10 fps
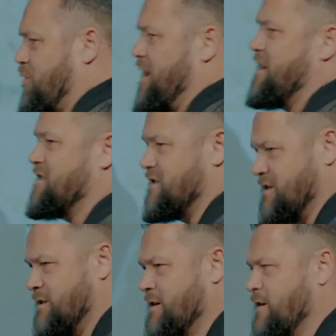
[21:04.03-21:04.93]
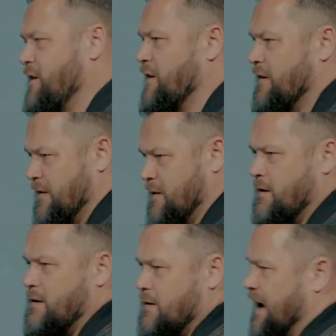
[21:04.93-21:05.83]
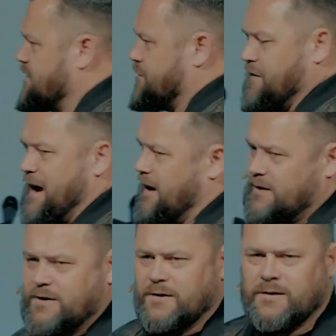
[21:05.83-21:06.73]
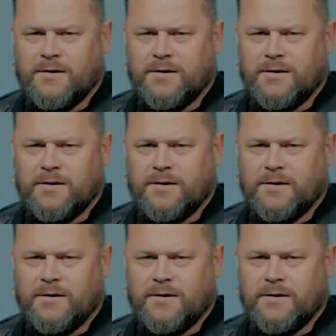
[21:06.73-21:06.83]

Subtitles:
prayers? That's a fact.